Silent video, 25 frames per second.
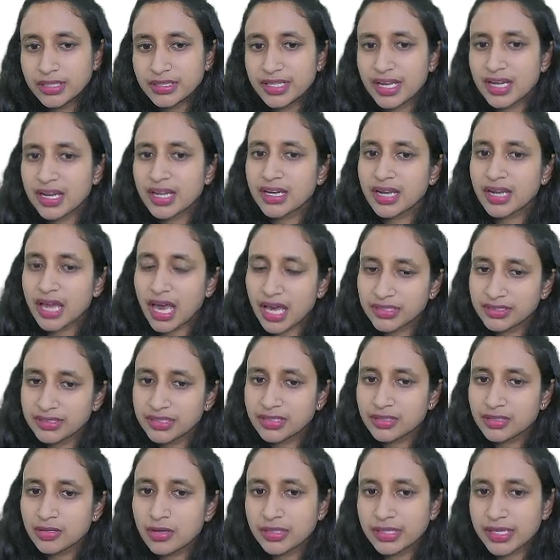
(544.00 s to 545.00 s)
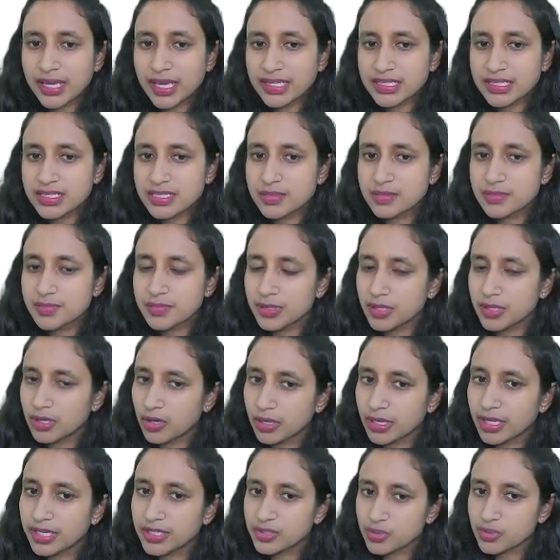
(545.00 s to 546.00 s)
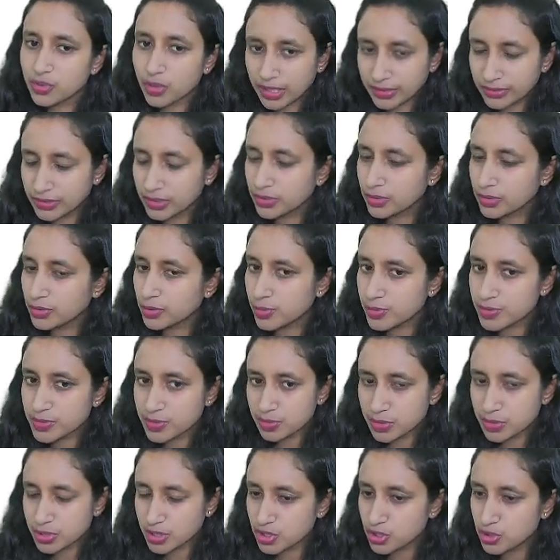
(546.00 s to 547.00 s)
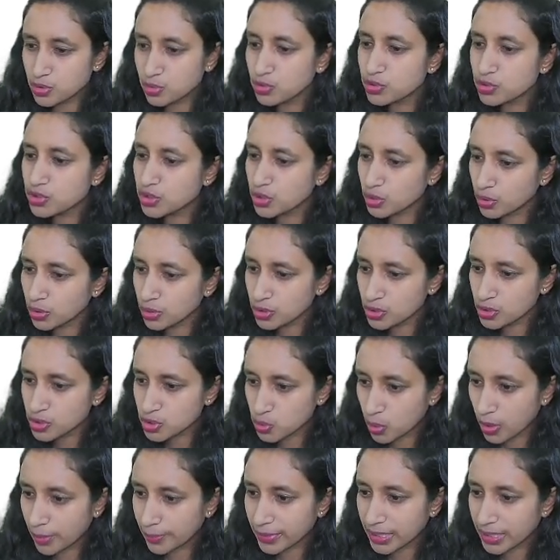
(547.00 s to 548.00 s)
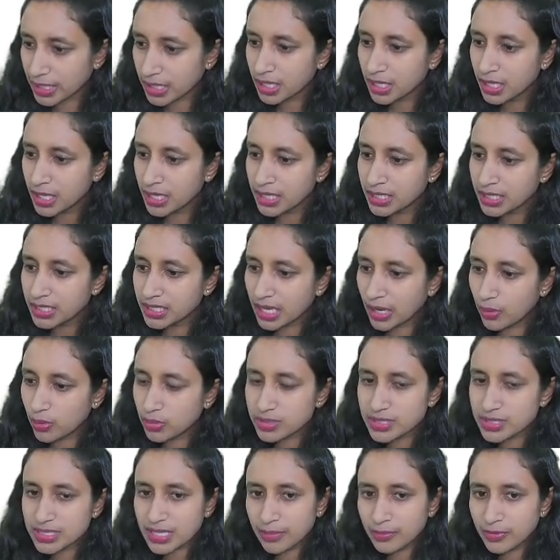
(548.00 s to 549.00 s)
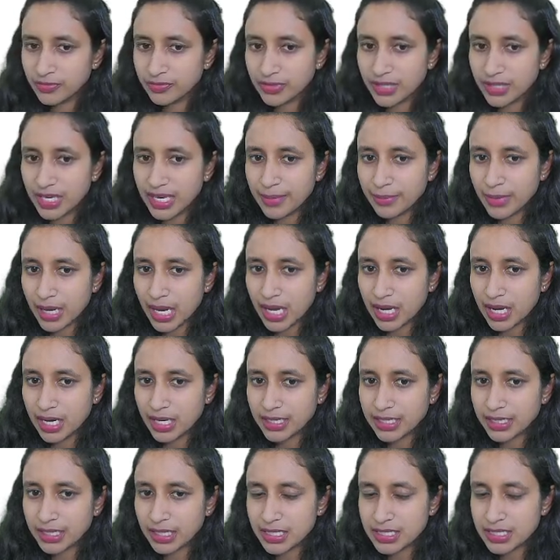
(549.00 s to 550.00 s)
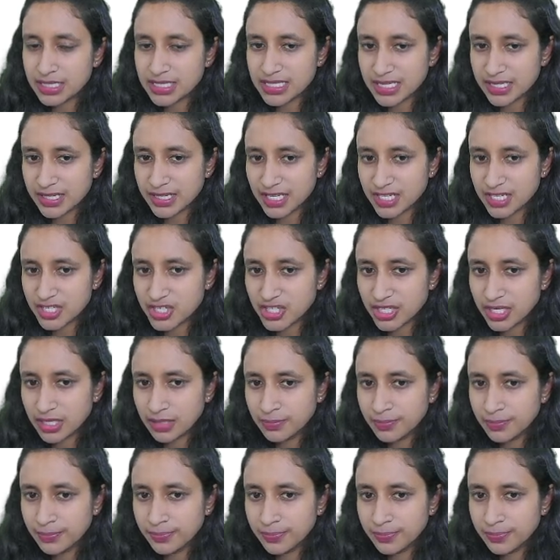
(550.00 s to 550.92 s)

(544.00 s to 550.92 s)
there are other organisms belonging to other groups which do show swarming. Now some of them are Serratia,